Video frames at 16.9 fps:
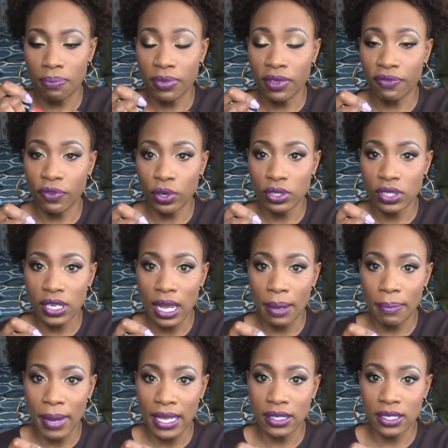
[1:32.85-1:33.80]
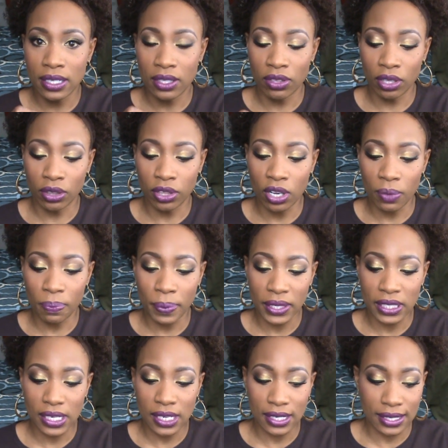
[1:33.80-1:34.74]
the first time I did the look,
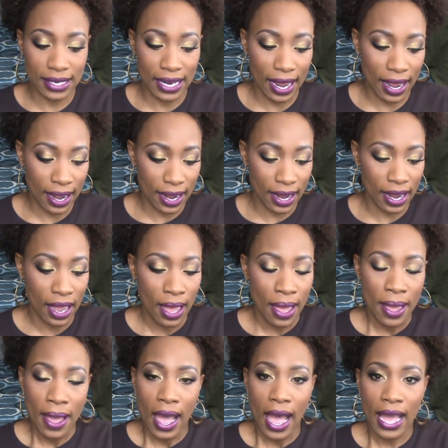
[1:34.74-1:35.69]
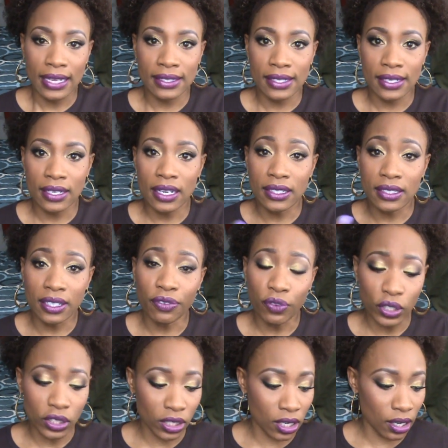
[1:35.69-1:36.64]
but today I did a
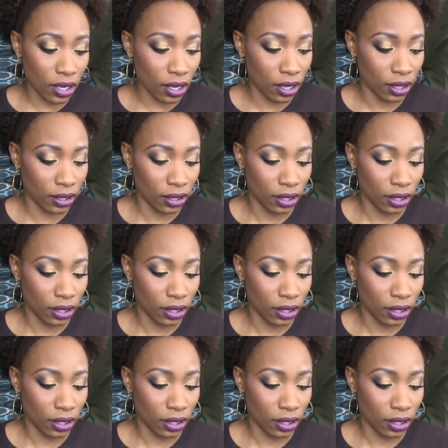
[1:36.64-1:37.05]
different look,